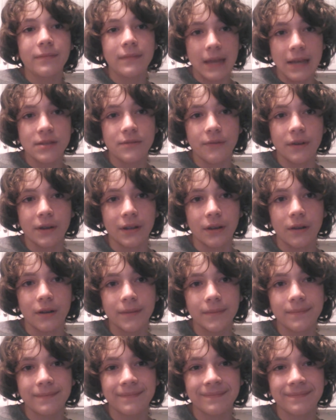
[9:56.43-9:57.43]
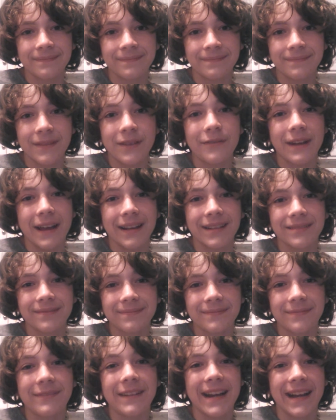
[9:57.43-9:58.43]
React.
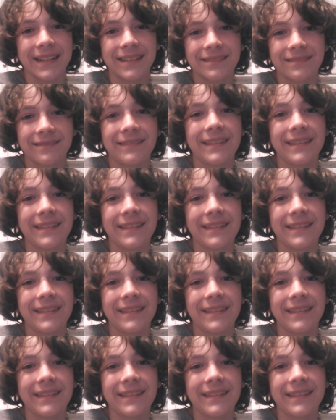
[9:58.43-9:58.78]
That's